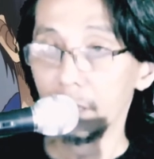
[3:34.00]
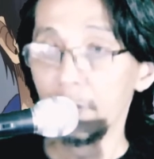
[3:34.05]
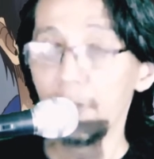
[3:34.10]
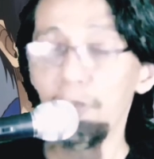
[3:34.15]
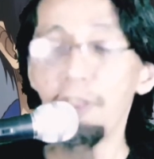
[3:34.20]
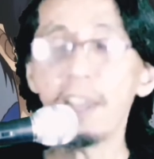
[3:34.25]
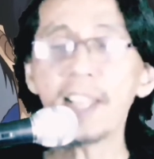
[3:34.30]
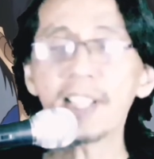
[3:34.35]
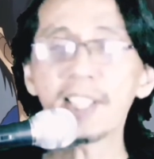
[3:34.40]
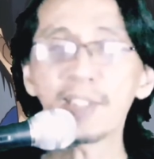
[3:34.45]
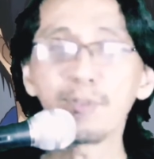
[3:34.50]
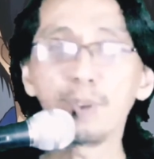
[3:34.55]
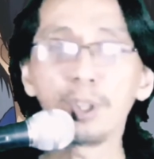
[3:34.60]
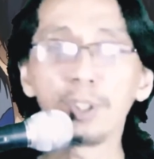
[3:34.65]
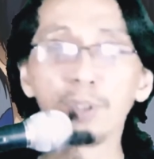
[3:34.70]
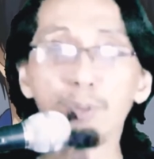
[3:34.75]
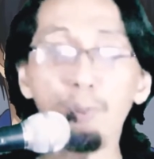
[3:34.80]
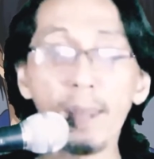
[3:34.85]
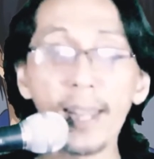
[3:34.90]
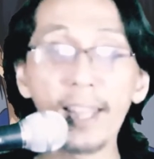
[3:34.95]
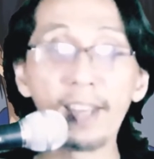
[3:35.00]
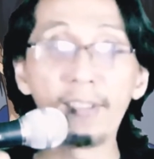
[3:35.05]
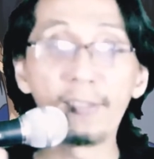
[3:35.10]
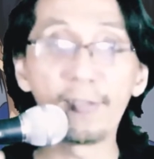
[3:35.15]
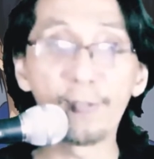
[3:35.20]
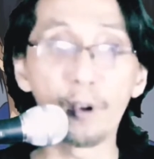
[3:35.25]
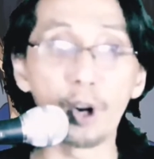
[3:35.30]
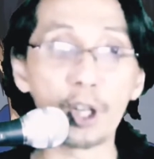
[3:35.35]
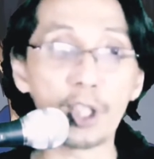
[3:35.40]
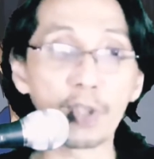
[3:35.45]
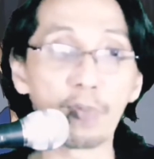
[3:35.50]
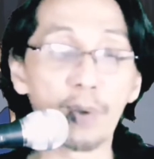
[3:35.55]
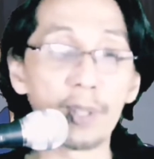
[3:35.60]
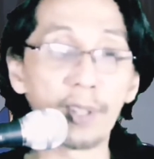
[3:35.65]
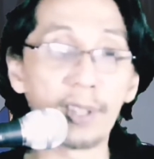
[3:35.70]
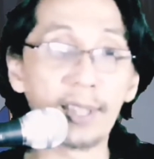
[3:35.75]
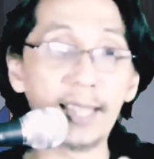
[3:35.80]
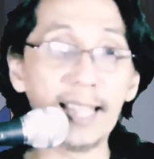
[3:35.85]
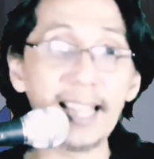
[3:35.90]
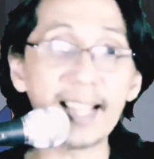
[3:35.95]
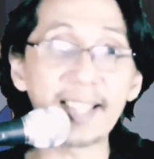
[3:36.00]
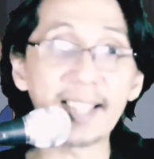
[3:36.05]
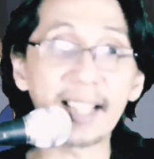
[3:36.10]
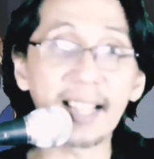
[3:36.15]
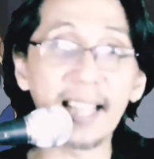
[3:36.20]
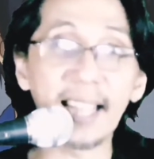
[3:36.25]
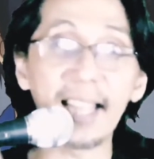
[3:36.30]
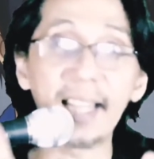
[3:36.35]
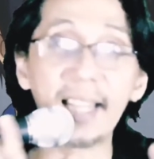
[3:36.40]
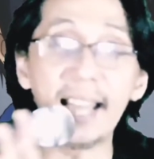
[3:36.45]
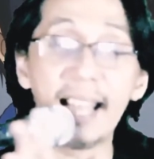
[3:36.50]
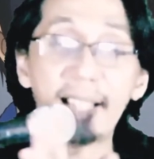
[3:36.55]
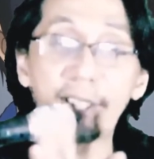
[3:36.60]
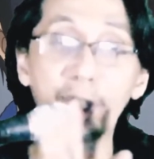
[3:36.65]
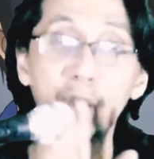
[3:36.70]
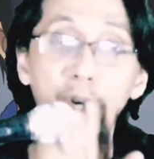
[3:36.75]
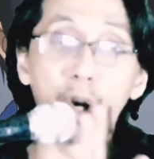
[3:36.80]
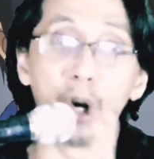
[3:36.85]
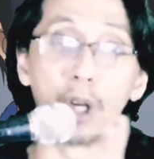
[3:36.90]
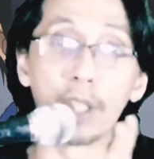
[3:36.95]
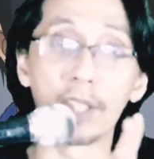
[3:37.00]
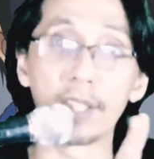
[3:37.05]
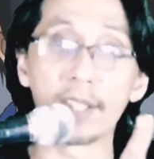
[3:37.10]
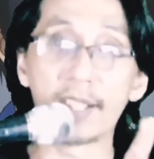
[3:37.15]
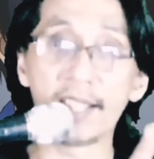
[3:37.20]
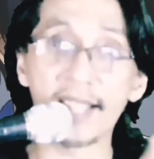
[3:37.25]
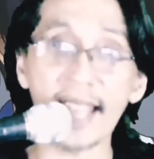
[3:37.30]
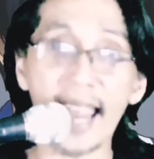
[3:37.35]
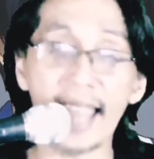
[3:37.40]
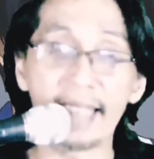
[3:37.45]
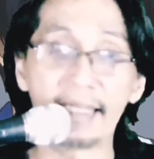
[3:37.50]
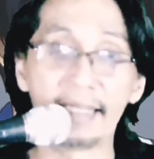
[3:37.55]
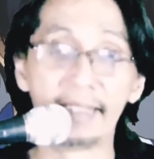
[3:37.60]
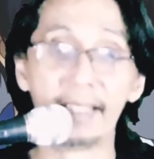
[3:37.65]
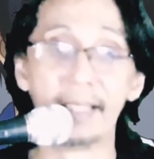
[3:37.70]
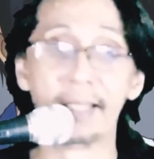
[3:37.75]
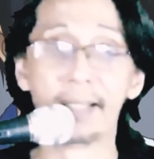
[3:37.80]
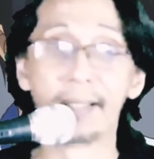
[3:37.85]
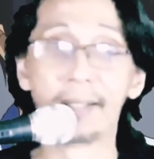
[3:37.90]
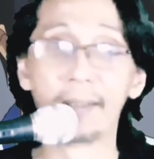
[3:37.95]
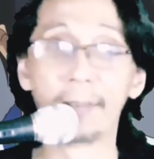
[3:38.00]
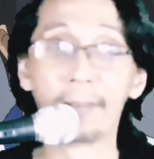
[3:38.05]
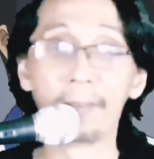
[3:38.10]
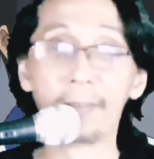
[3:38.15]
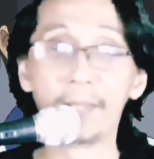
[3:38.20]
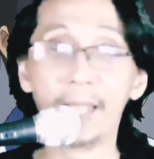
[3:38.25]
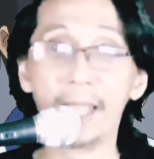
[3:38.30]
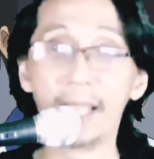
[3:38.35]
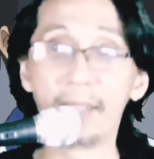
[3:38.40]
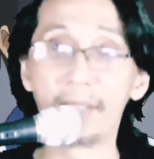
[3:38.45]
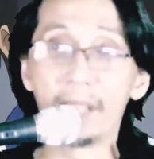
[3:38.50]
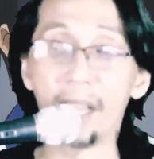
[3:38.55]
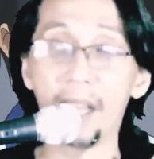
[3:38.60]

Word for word: this would reinforce what Isagi later on said in